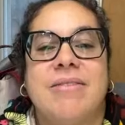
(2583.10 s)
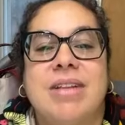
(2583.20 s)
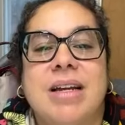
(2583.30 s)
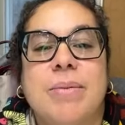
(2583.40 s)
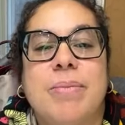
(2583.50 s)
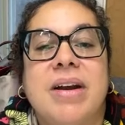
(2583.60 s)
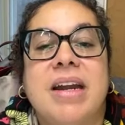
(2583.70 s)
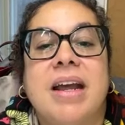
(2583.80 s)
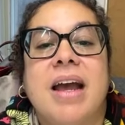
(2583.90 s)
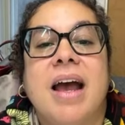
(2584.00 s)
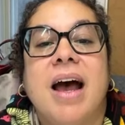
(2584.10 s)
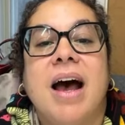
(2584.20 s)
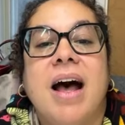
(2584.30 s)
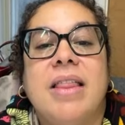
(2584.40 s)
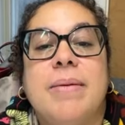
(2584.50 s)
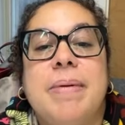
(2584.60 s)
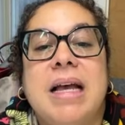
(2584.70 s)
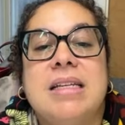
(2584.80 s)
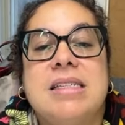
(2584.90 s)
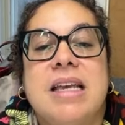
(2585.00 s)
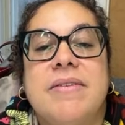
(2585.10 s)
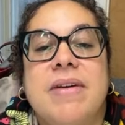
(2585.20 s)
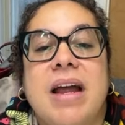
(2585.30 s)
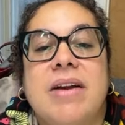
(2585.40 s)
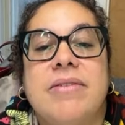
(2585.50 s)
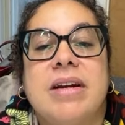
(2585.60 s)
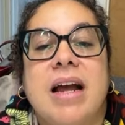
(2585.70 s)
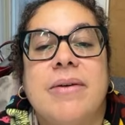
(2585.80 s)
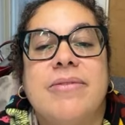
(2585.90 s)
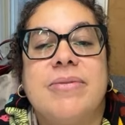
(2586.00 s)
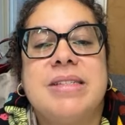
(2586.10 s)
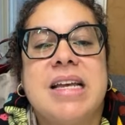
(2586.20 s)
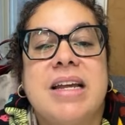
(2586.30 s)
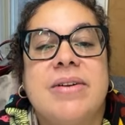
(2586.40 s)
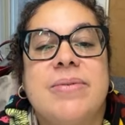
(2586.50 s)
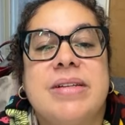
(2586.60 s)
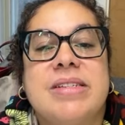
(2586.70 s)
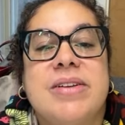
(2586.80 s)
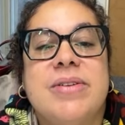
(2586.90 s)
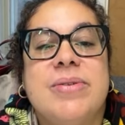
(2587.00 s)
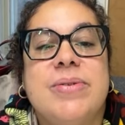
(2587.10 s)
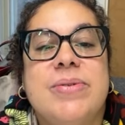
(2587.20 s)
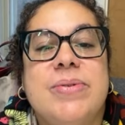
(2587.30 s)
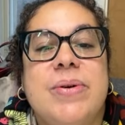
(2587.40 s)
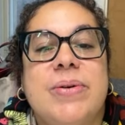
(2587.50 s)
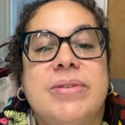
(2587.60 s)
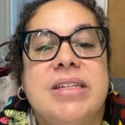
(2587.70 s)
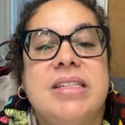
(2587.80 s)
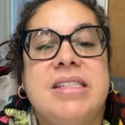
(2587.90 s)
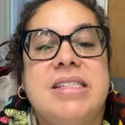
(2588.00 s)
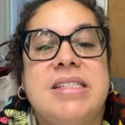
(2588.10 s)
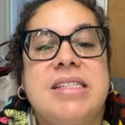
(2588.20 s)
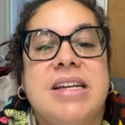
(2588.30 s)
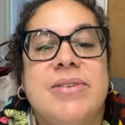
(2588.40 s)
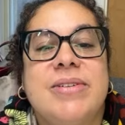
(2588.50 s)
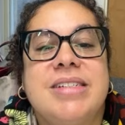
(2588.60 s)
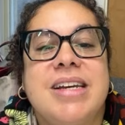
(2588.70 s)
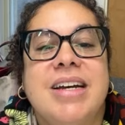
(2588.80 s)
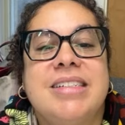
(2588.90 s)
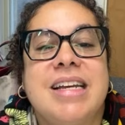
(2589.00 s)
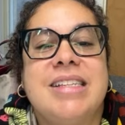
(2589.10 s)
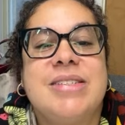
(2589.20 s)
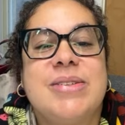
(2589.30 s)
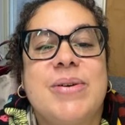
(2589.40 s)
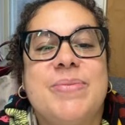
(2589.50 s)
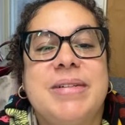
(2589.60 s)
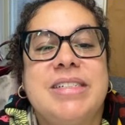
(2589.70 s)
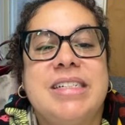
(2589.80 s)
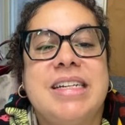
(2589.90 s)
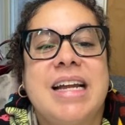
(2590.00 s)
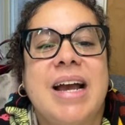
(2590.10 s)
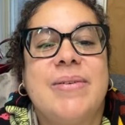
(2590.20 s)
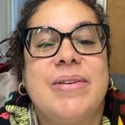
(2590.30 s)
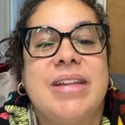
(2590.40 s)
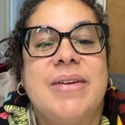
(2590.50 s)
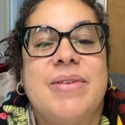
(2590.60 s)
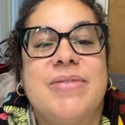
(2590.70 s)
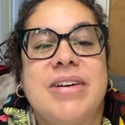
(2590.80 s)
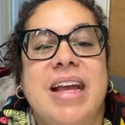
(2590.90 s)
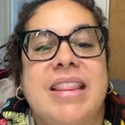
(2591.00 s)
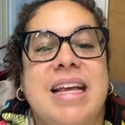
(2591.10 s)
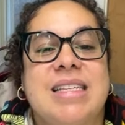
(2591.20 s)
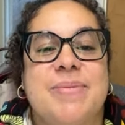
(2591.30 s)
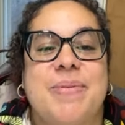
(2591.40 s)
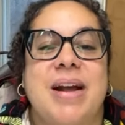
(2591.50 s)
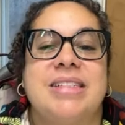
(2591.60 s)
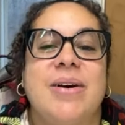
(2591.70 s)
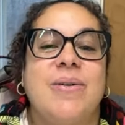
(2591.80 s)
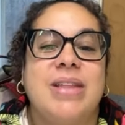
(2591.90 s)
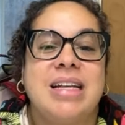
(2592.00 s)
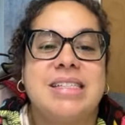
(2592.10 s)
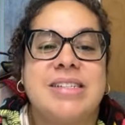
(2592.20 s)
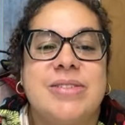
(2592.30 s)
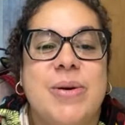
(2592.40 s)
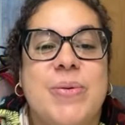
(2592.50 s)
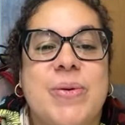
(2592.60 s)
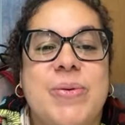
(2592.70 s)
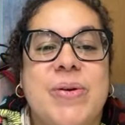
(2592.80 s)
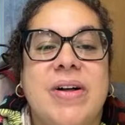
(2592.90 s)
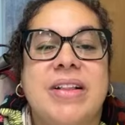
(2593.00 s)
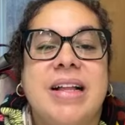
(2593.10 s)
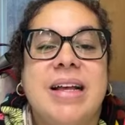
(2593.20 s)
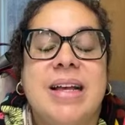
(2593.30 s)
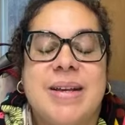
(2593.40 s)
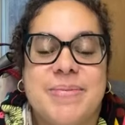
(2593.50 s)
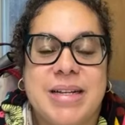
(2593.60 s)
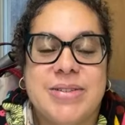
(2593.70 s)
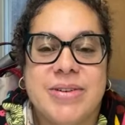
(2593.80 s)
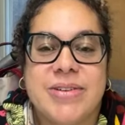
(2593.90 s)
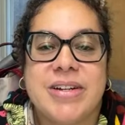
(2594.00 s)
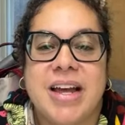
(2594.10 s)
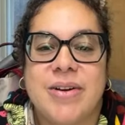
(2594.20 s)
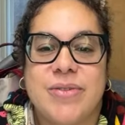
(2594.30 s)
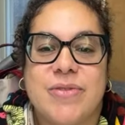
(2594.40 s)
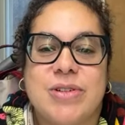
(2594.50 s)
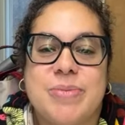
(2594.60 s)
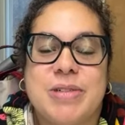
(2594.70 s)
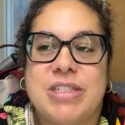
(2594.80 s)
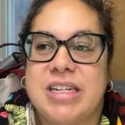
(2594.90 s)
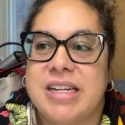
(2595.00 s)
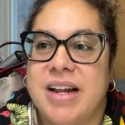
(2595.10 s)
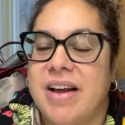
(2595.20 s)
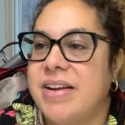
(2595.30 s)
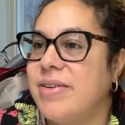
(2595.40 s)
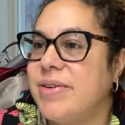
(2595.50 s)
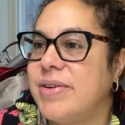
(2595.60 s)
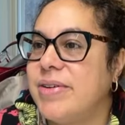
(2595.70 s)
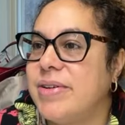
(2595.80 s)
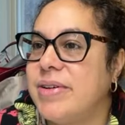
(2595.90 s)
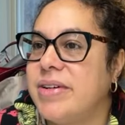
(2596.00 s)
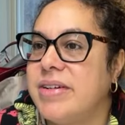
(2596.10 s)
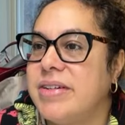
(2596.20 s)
like a break. The best gift I ever got from Santa was a new golden Singer touch and sew machine. I will never forget that surprise. Oh, that's so cool. My daughter got her first machine on her